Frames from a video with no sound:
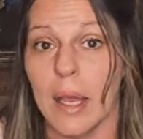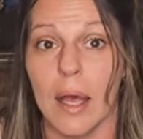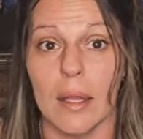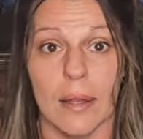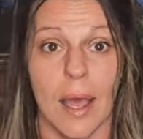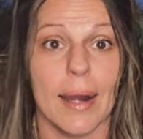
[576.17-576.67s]

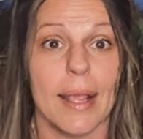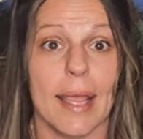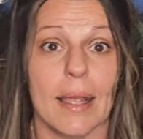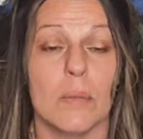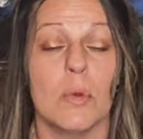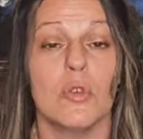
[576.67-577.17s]
A lot of
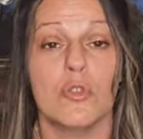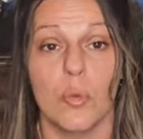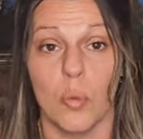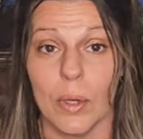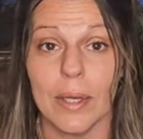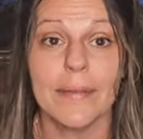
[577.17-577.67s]
animals
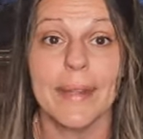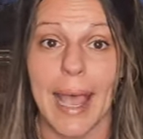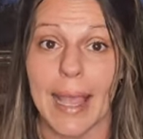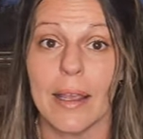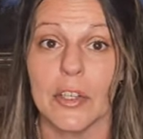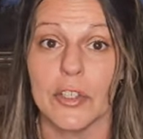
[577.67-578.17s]
will
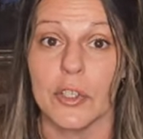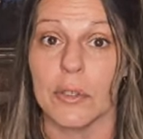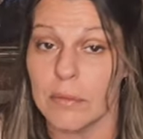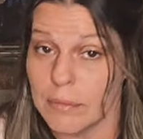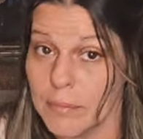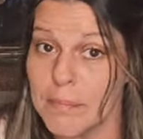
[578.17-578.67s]
die on you.
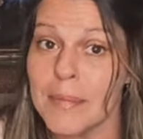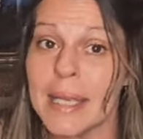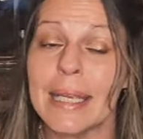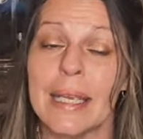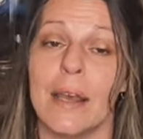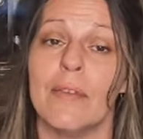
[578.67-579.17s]

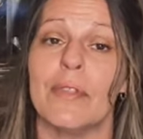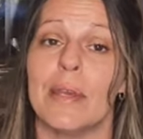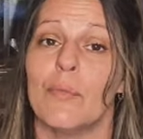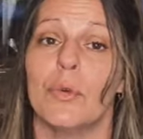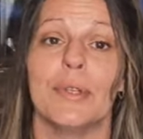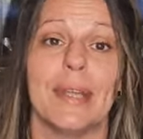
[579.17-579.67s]
Many of
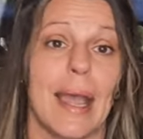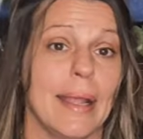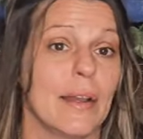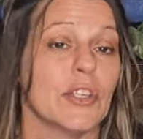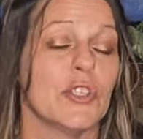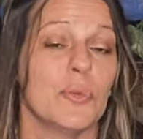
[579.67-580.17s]
them will
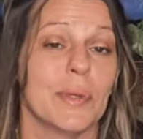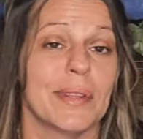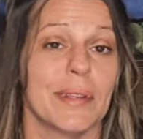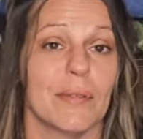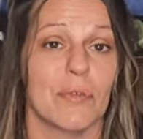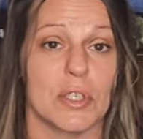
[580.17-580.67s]
die on you
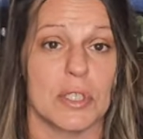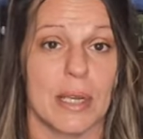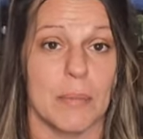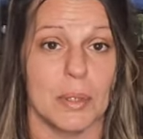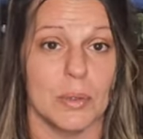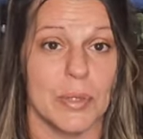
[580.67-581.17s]
within the first
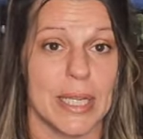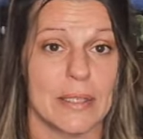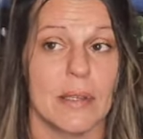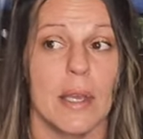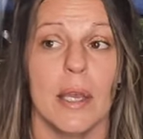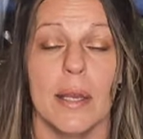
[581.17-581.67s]
couple of
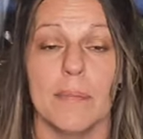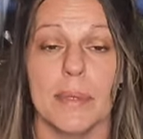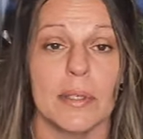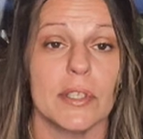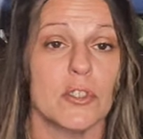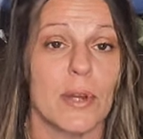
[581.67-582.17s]
weeks.
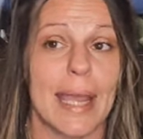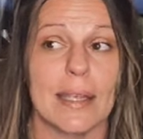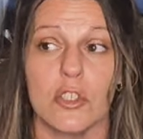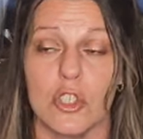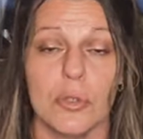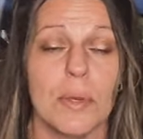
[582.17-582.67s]
Bearded
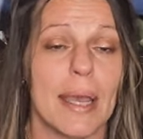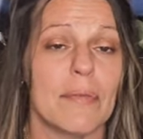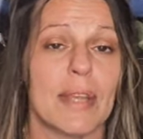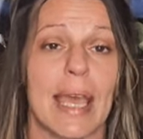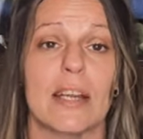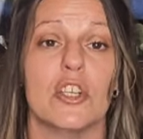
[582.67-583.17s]
dragons, you have
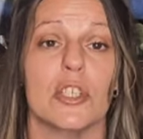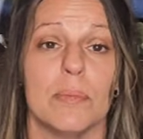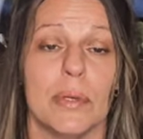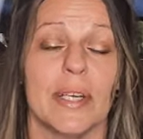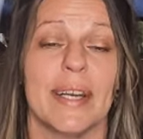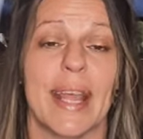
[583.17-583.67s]
to actually
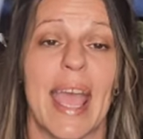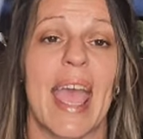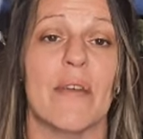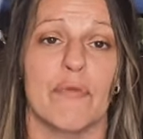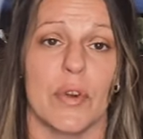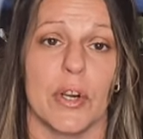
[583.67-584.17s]
put in
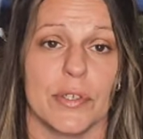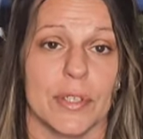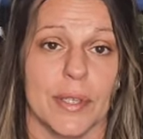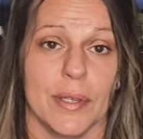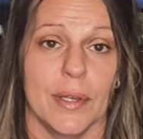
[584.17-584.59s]
effort